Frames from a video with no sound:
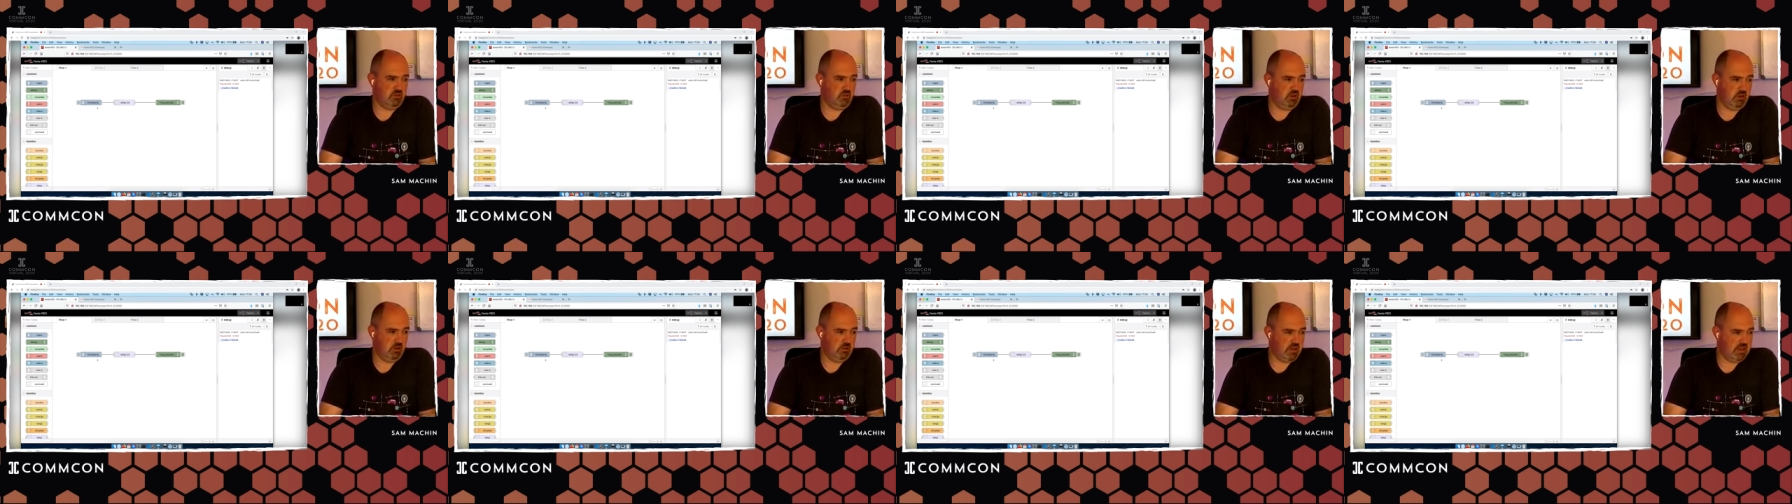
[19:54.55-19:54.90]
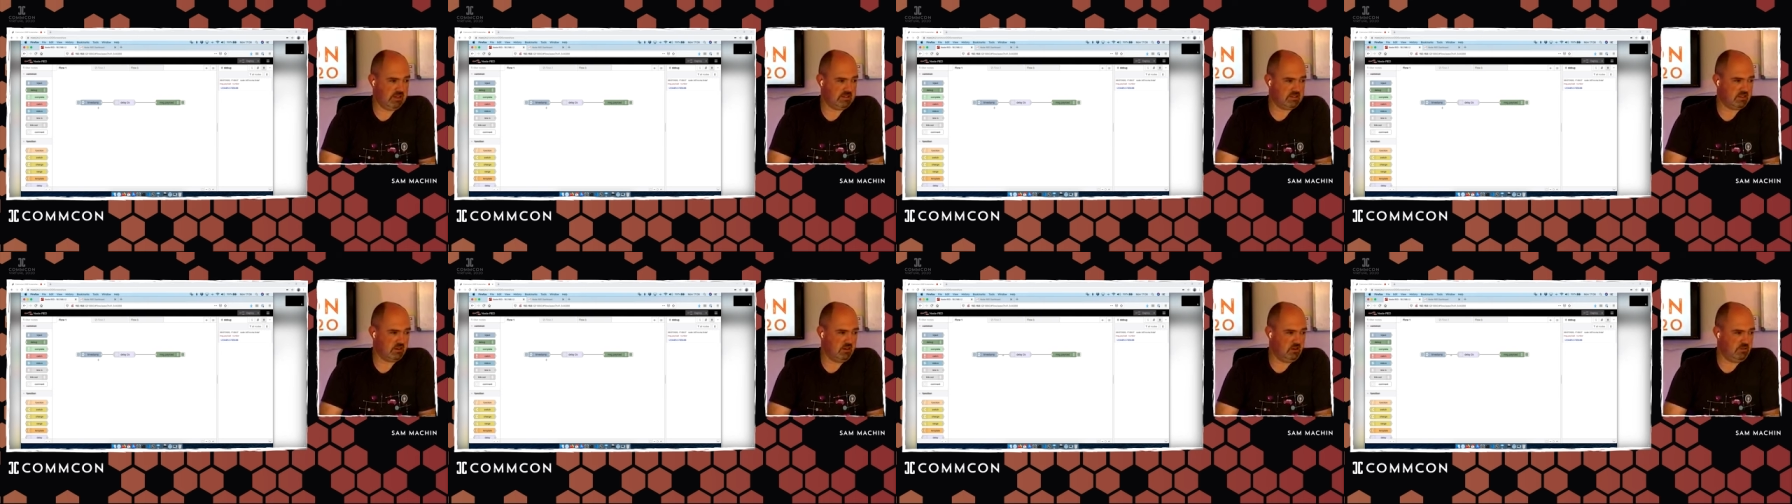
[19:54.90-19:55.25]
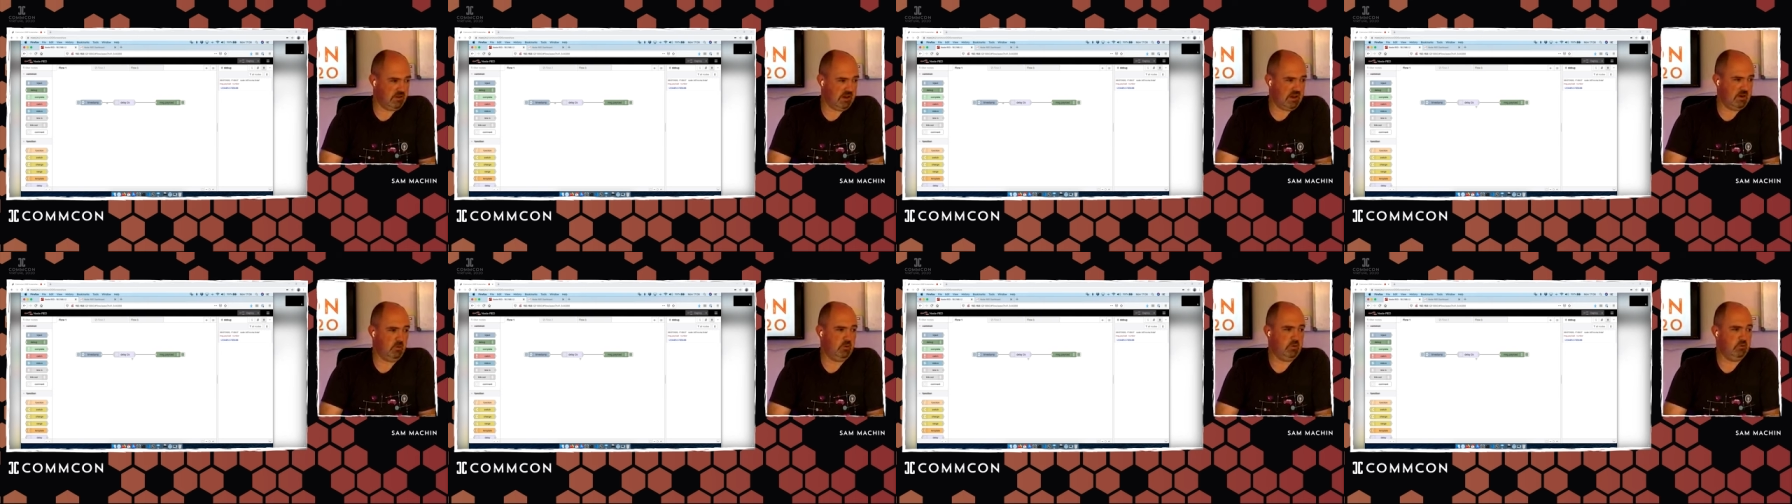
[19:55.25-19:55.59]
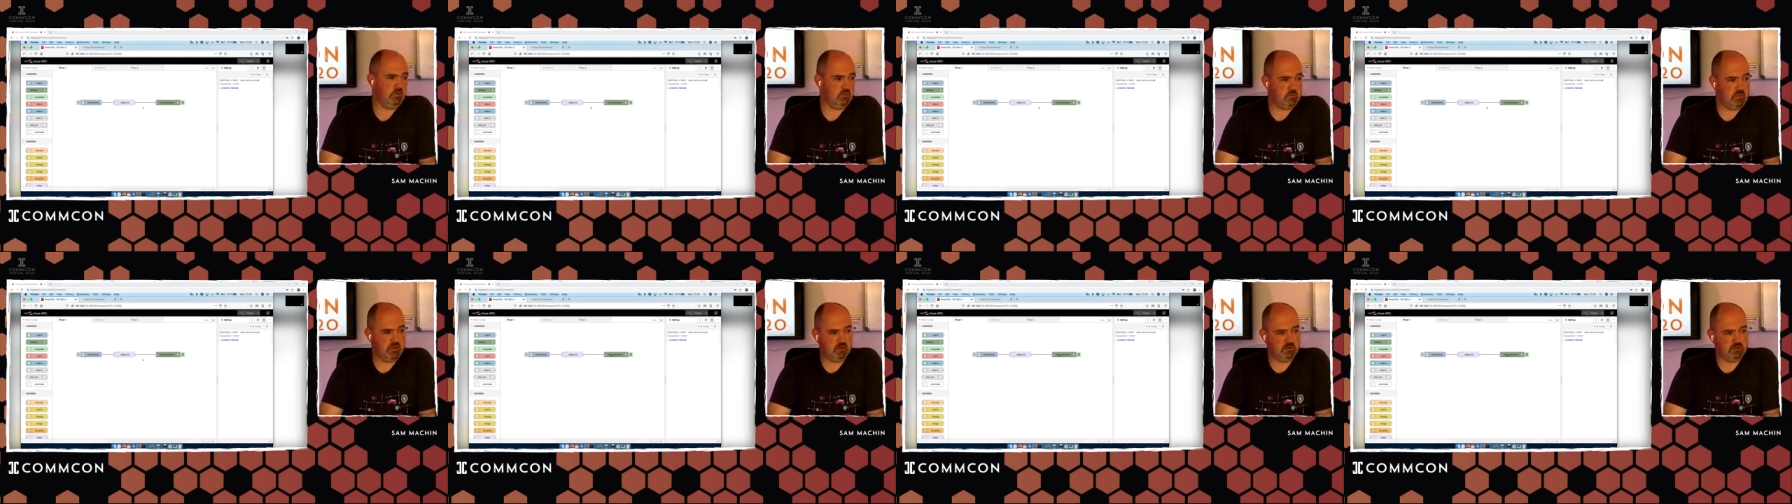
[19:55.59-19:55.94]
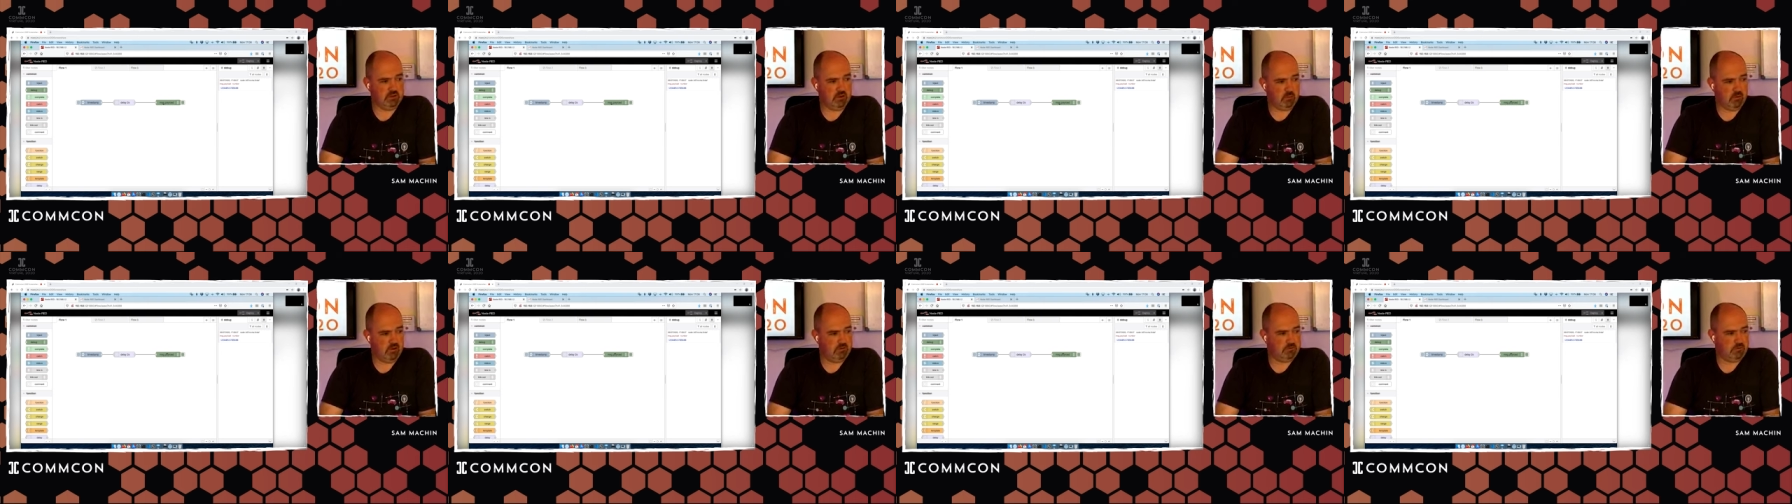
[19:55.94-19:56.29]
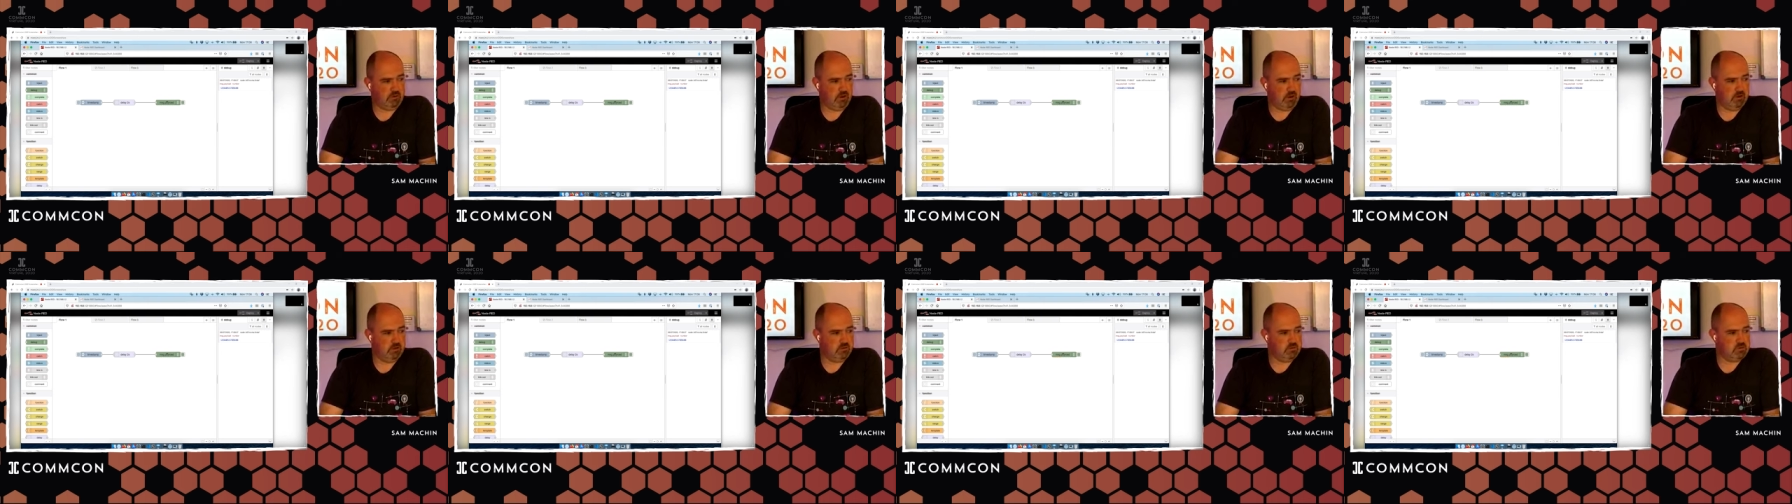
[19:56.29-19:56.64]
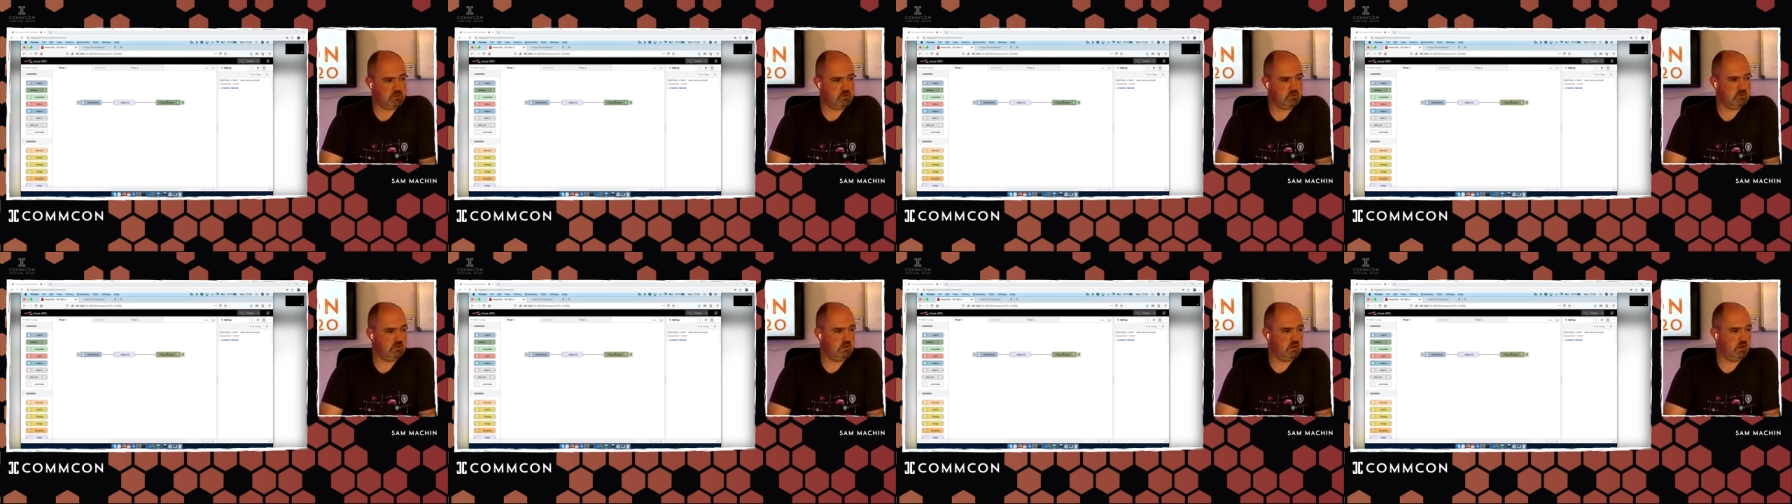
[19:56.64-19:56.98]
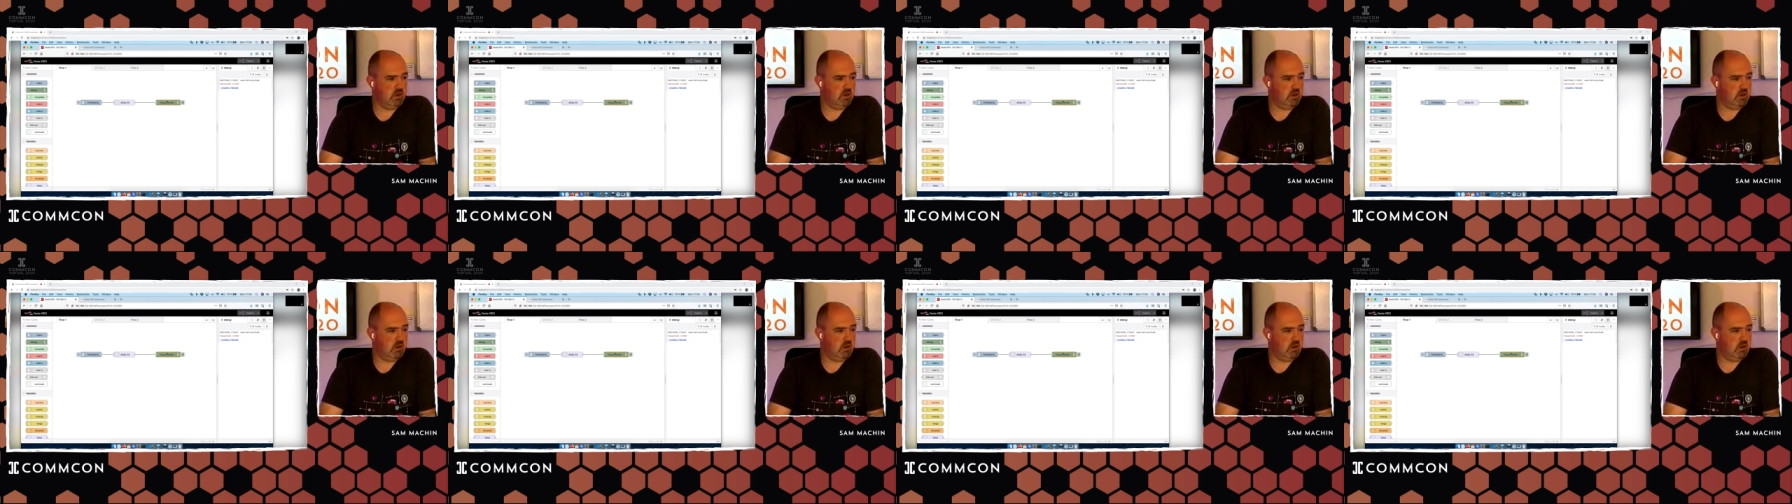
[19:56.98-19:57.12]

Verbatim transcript: So, you know, that's kind of how we would build up our flows.